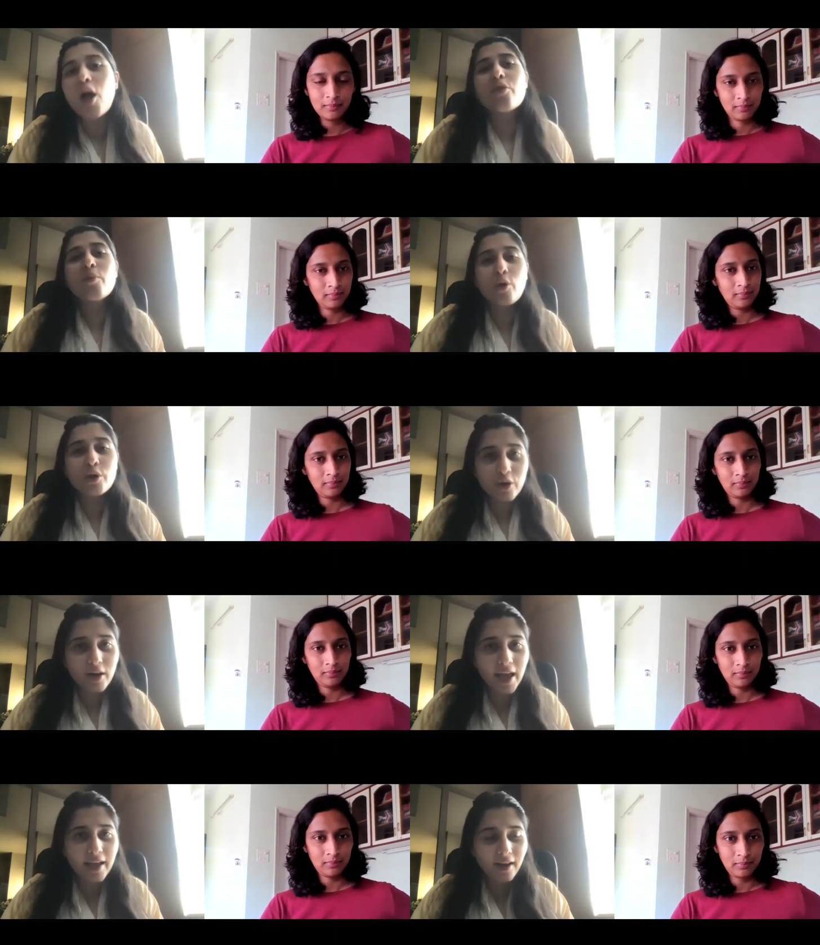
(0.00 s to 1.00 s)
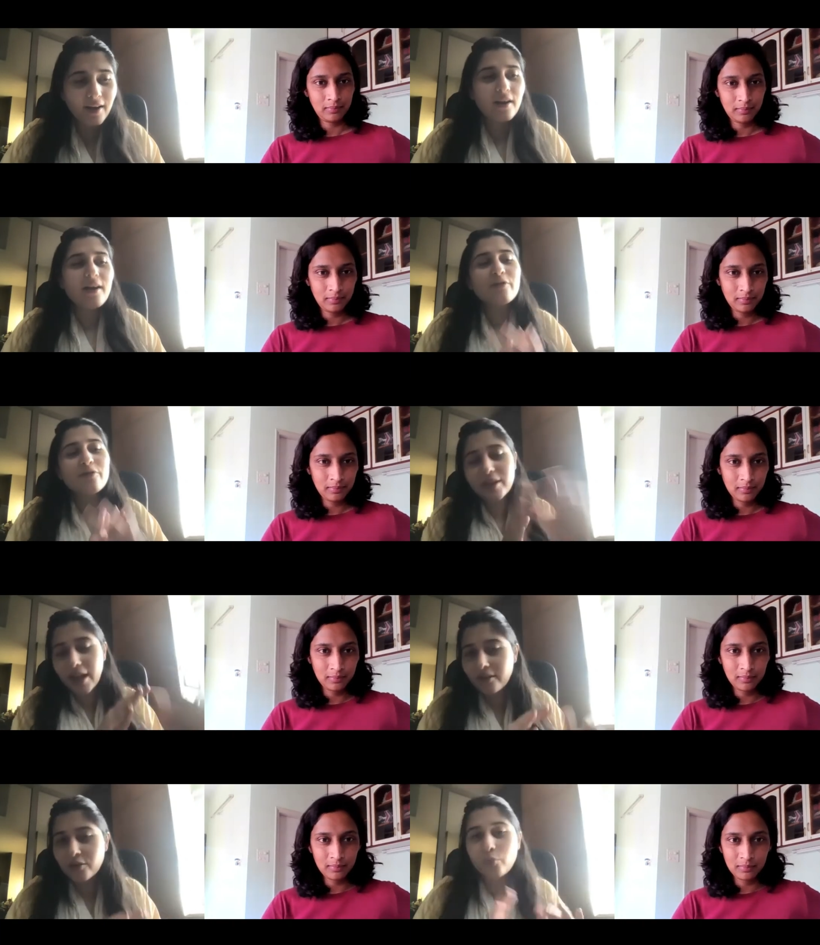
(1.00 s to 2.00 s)
Speaker 1: the more you're like
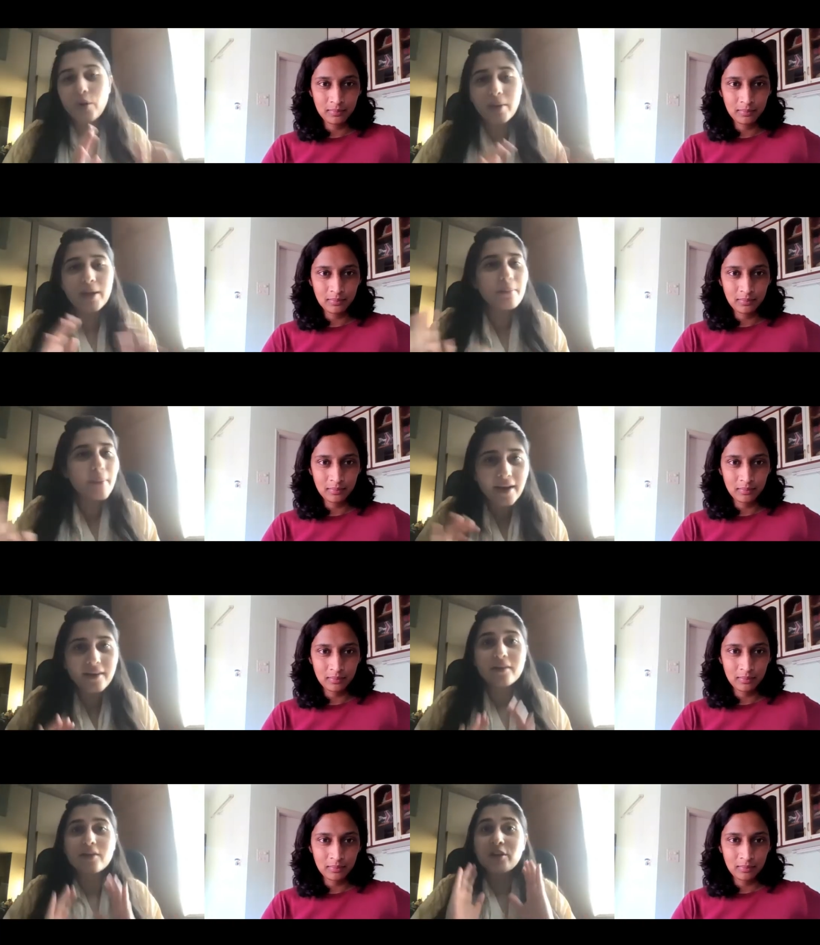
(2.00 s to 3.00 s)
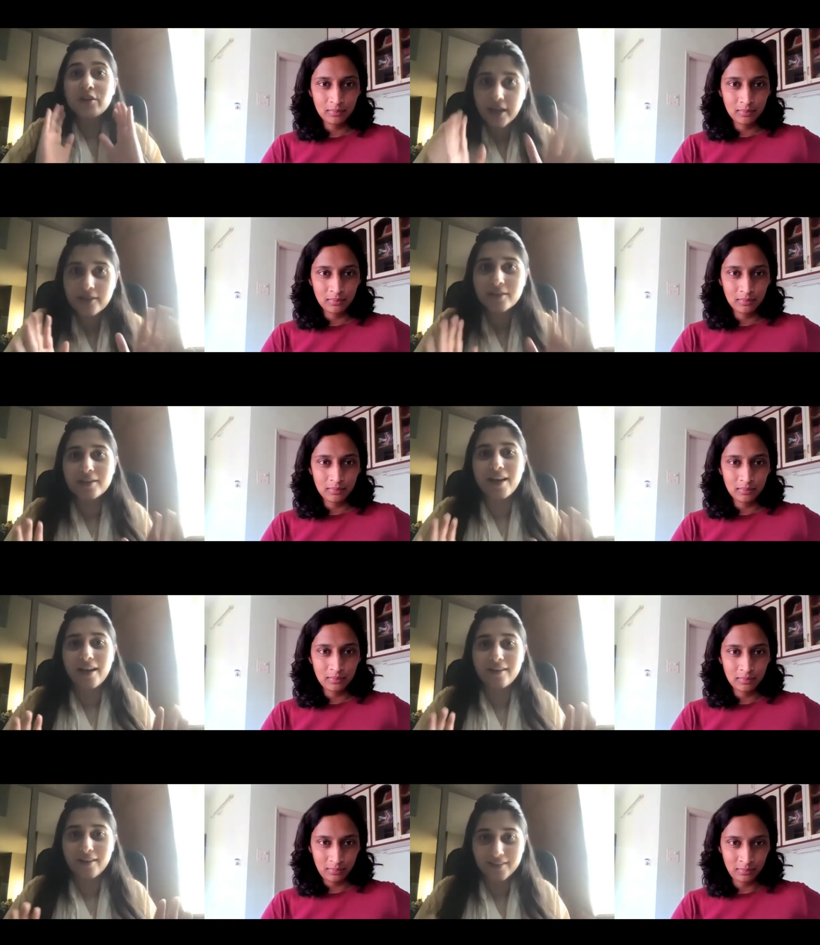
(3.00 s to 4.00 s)
forget women men cricketer
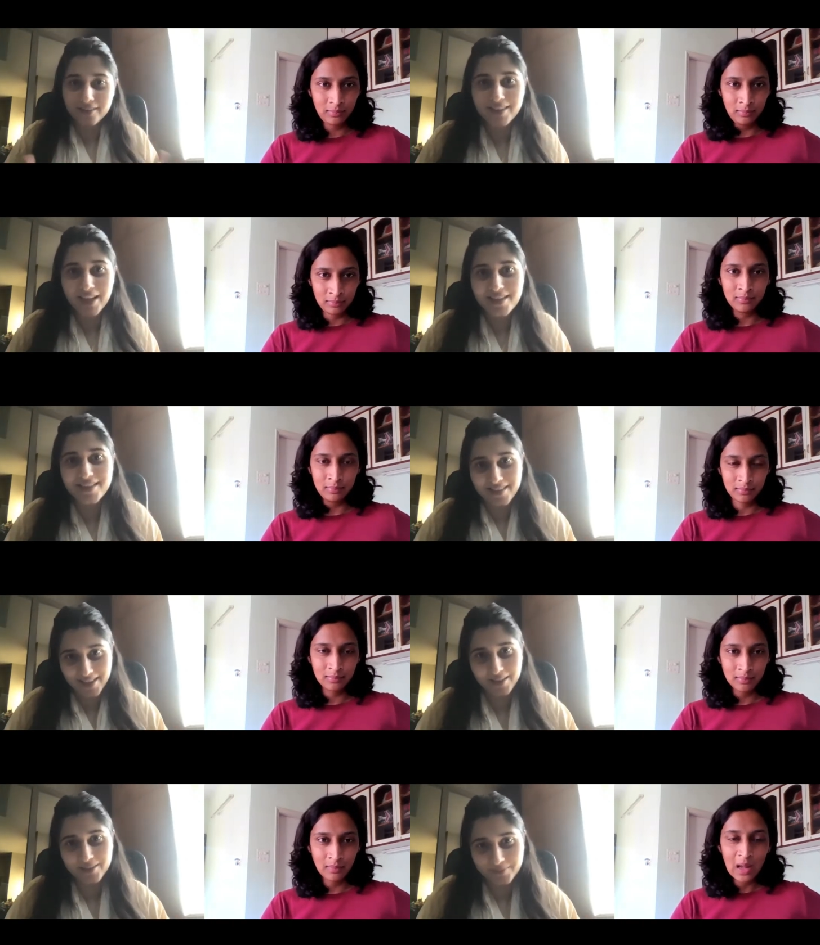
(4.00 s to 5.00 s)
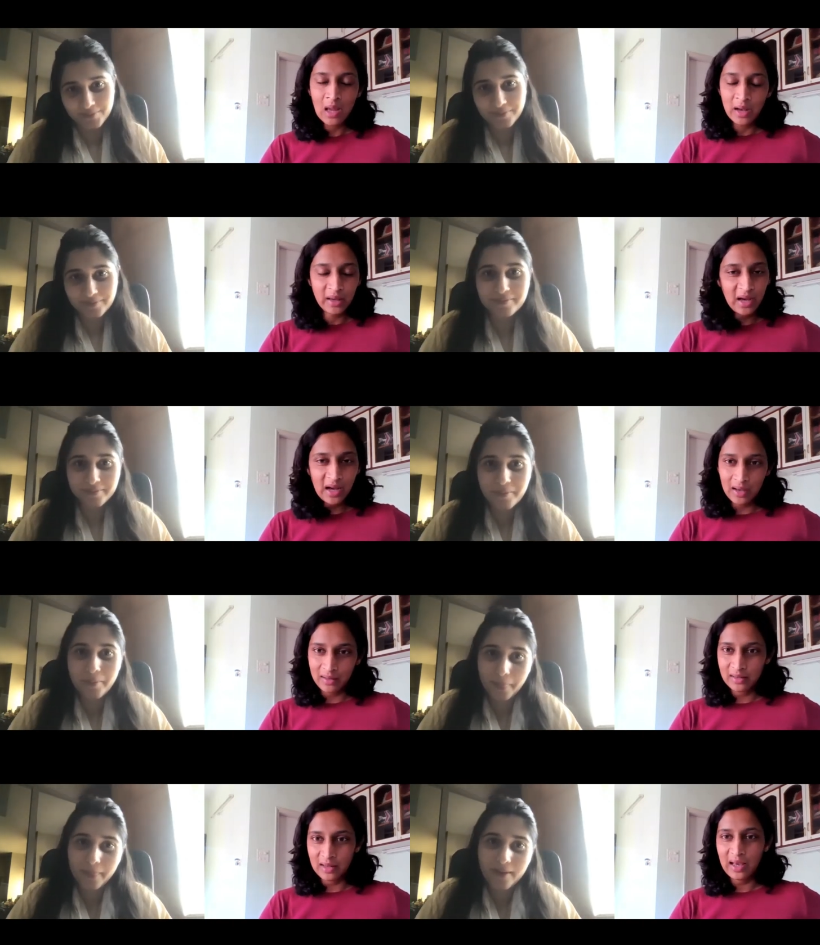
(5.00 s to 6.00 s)
Henna. that's mm. the thing
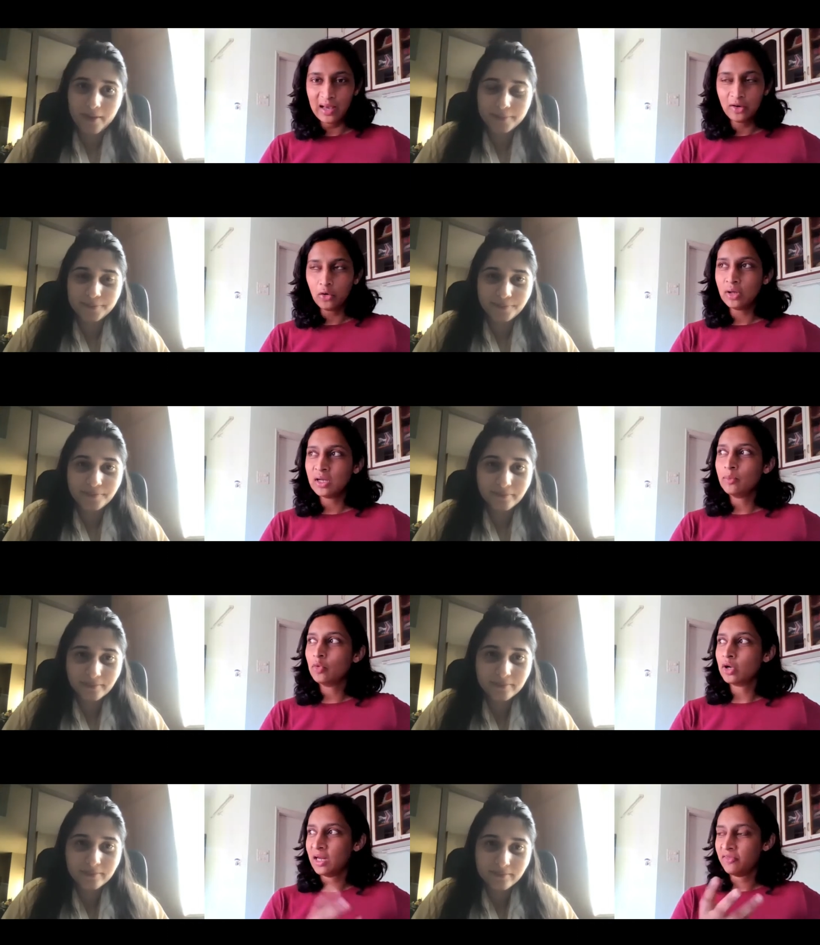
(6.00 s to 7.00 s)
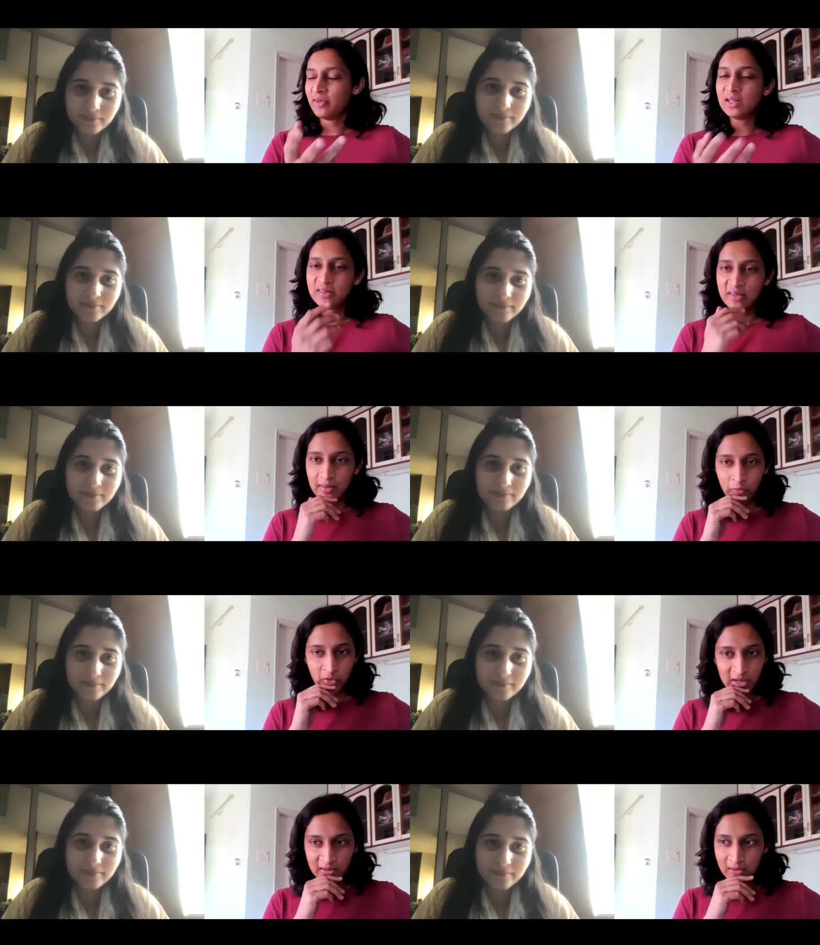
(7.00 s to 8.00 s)
Speaker 2: yeah, I couldn't agree more, and I felt the
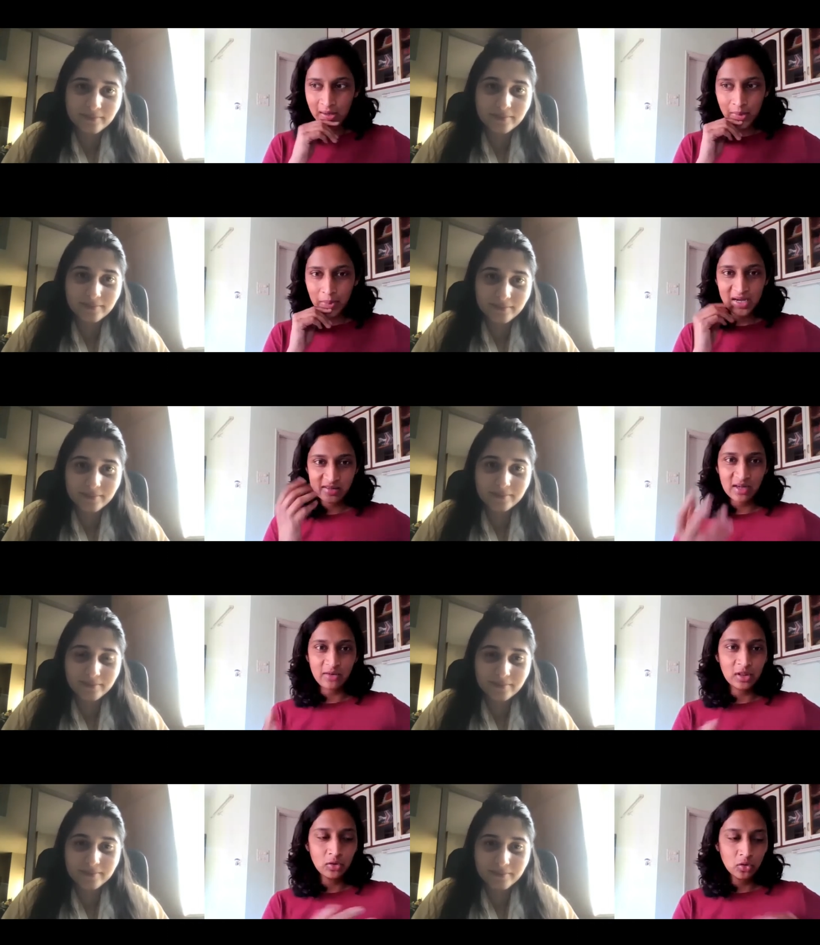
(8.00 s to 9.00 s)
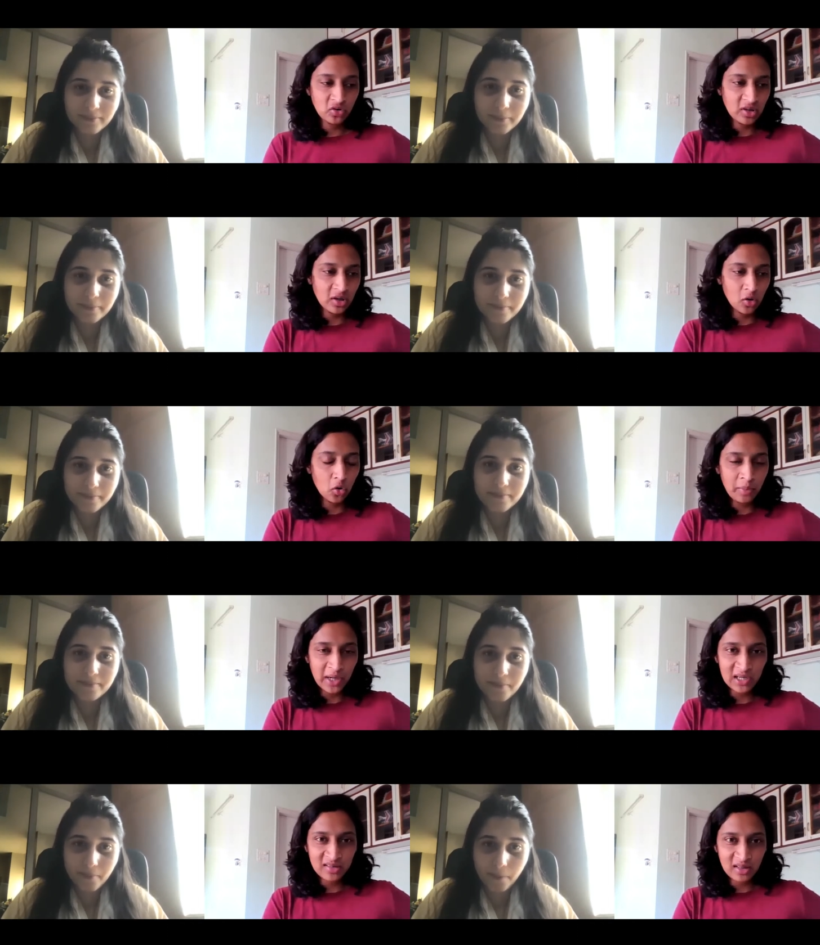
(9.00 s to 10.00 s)
same when uh, Pakistan won those uh,
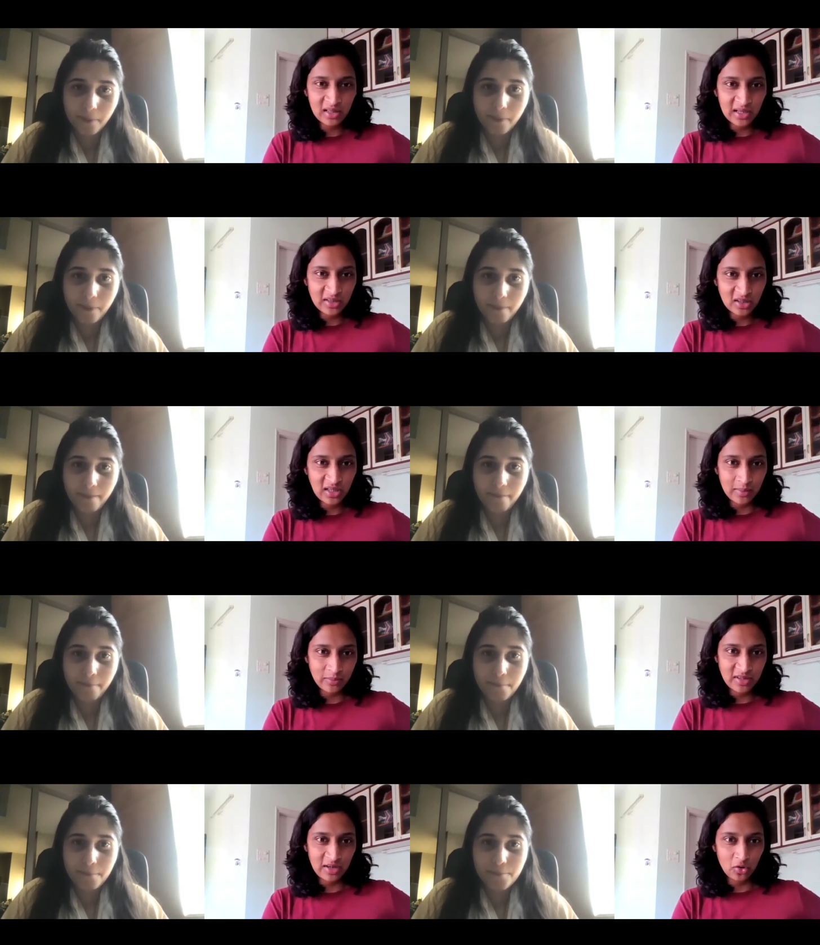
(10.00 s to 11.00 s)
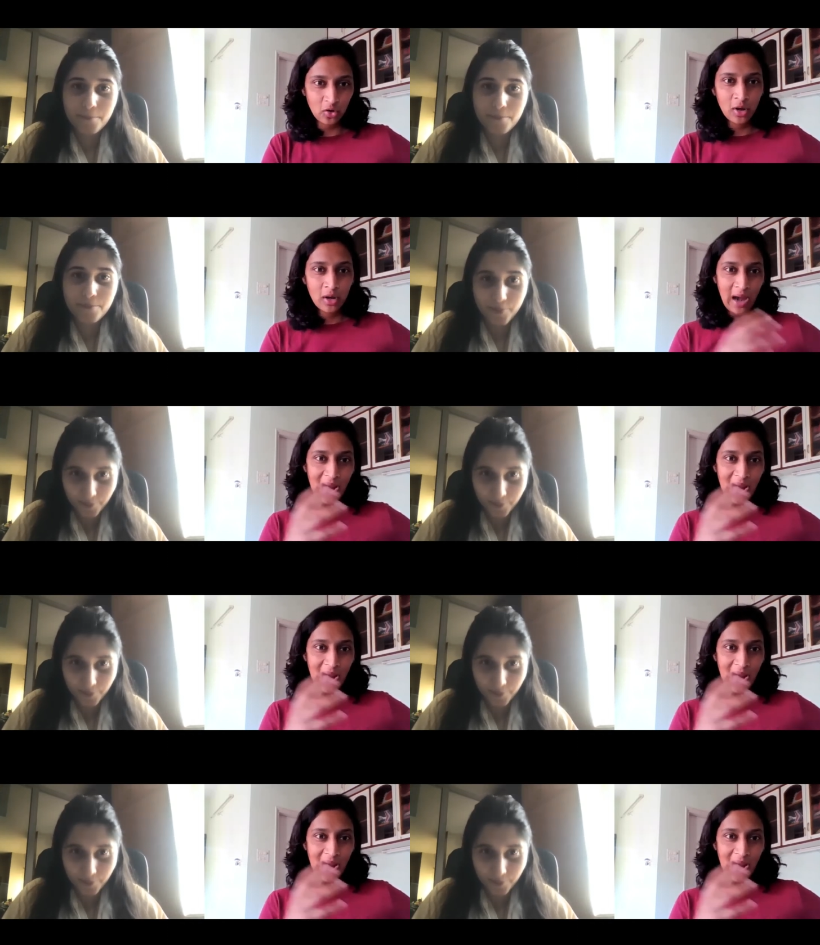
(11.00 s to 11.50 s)
gold medals in the Asian Games. That you know,